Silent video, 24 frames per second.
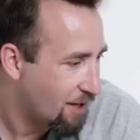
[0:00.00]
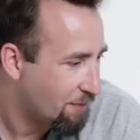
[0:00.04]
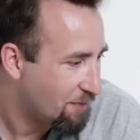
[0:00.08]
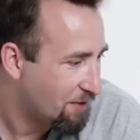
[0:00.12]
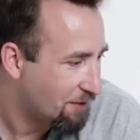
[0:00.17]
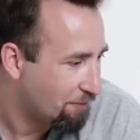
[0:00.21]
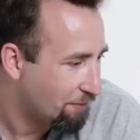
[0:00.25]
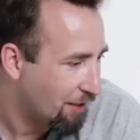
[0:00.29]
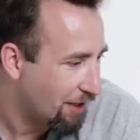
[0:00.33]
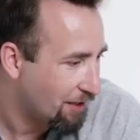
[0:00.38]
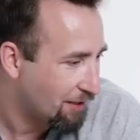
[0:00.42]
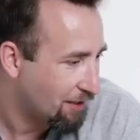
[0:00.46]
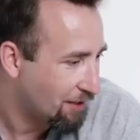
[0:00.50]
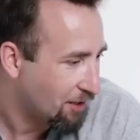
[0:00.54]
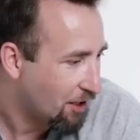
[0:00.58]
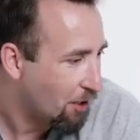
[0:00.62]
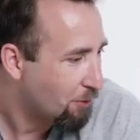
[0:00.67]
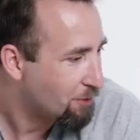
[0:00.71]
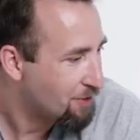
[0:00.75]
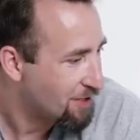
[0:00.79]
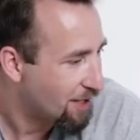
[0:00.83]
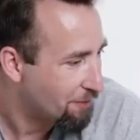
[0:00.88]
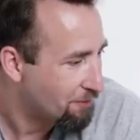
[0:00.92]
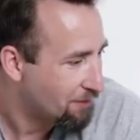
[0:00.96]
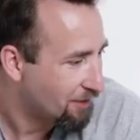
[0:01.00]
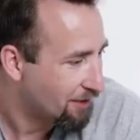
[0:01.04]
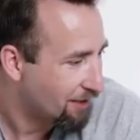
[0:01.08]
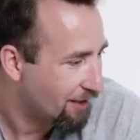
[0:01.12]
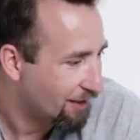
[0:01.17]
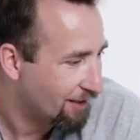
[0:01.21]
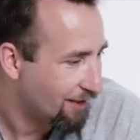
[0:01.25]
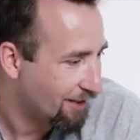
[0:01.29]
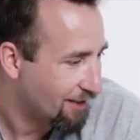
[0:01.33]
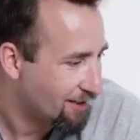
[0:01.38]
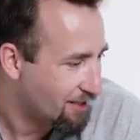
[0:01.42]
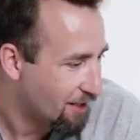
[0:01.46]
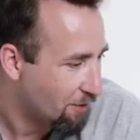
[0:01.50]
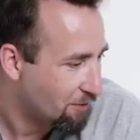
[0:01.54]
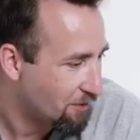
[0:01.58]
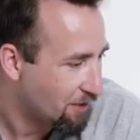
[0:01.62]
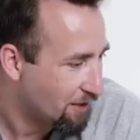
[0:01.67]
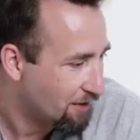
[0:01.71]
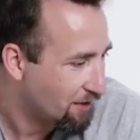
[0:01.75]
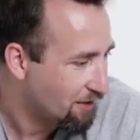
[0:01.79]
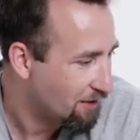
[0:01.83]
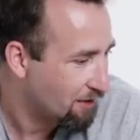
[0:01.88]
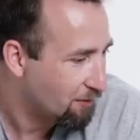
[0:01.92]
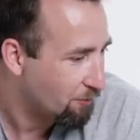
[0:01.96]
Septic Falcon. Oh, Septic. I like
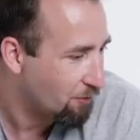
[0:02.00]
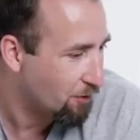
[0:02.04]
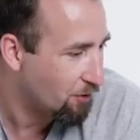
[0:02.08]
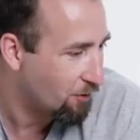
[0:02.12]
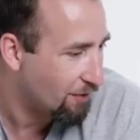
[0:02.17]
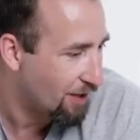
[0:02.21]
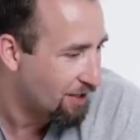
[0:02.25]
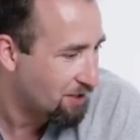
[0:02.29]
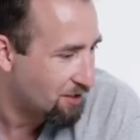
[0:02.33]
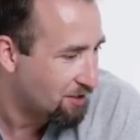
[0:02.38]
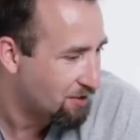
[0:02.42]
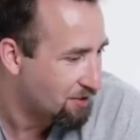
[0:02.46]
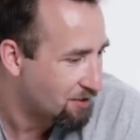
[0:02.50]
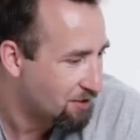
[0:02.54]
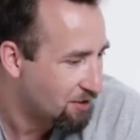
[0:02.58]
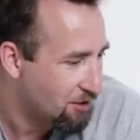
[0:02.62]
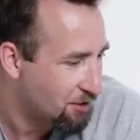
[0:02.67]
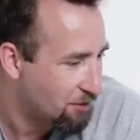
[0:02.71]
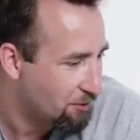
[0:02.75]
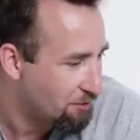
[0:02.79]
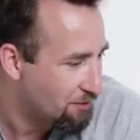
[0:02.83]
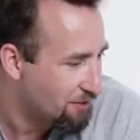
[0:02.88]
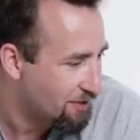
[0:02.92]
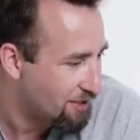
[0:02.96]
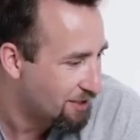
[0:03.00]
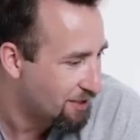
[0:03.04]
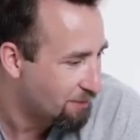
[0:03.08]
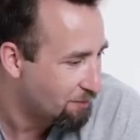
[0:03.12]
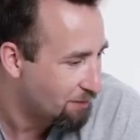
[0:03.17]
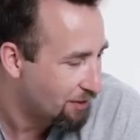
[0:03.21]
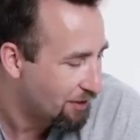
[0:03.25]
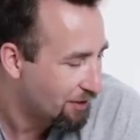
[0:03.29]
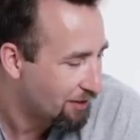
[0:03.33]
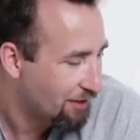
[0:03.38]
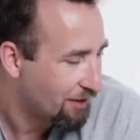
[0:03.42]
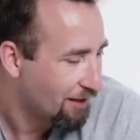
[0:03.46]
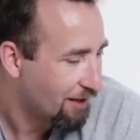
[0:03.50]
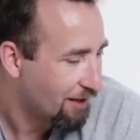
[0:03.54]
Septic. One question. Do you sleep?